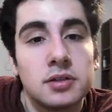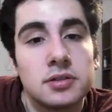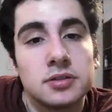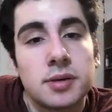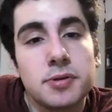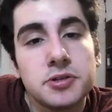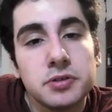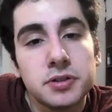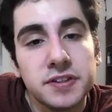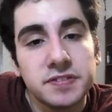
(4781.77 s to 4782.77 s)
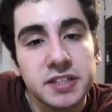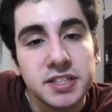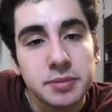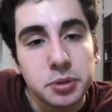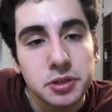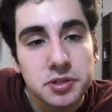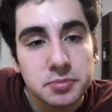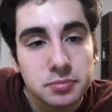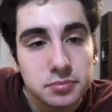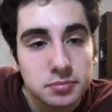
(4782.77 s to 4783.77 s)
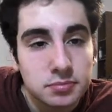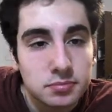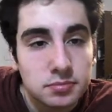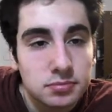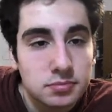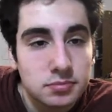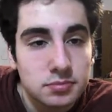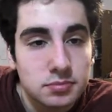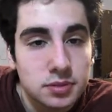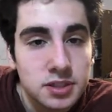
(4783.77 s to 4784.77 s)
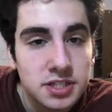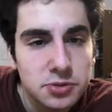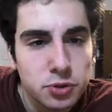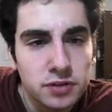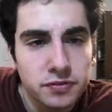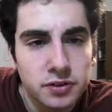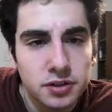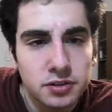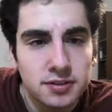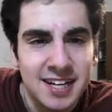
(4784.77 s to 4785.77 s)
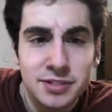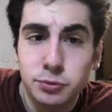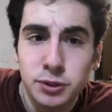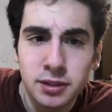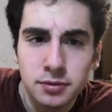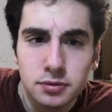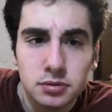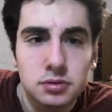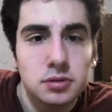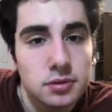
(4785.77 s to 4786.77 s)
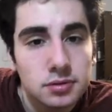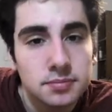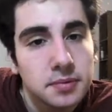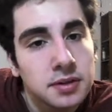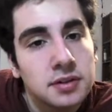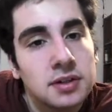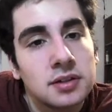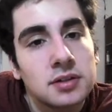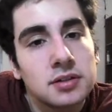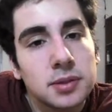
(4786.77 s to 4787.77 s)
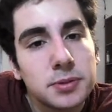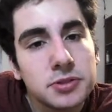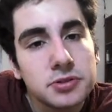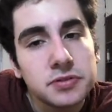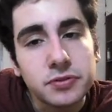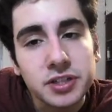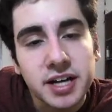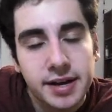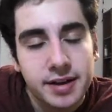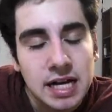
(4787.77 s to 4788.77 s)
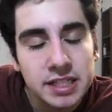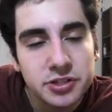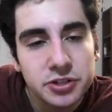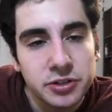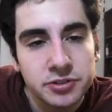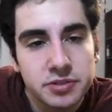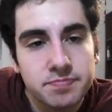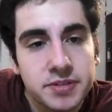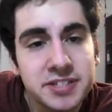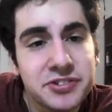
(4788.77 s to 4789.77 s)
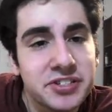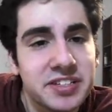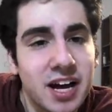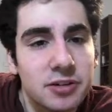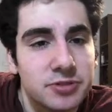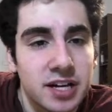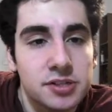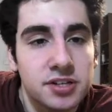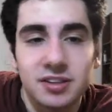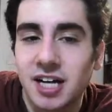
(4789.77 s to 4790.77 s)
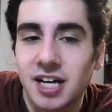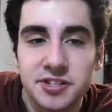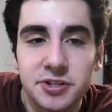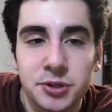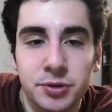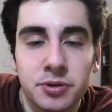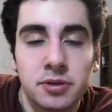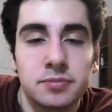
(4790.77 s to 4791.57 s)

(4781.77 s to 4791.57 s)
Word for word: Number 250, timbers. This is a word for lots of wood, Number 249, Alex Jones. This is just a guy who tells lots of the truth.